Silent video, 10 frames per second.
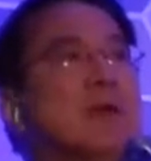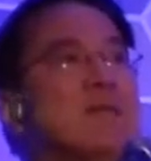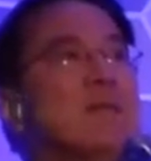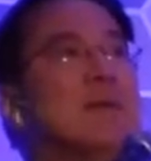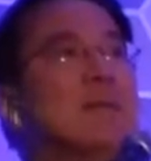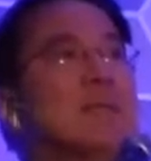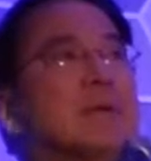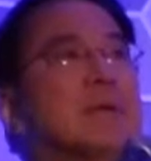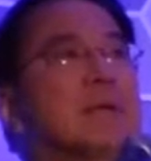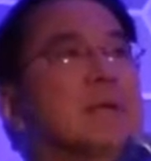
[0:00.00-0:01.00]
you have a
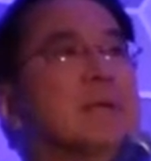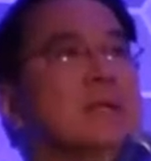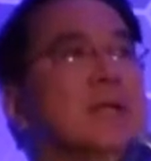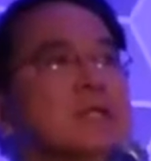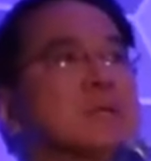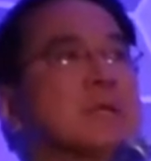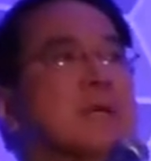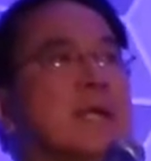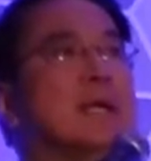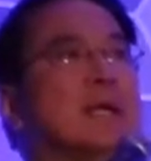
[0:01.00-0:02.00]
paper in Nature,
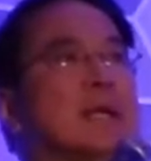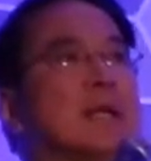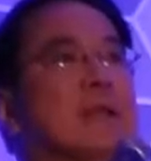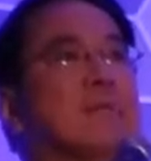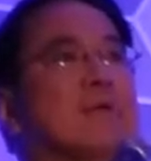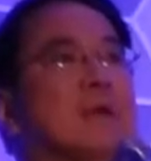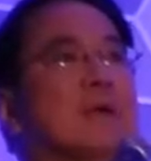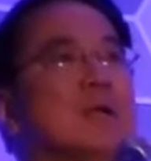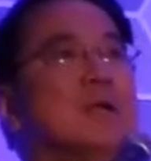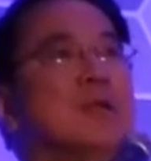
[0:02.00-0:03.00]
and uh,
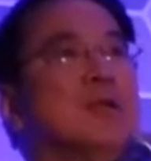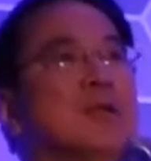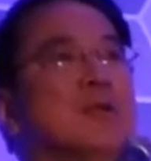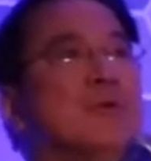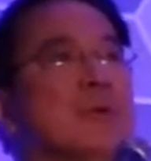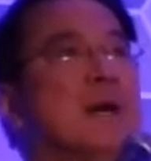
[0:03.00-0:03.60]
therefore you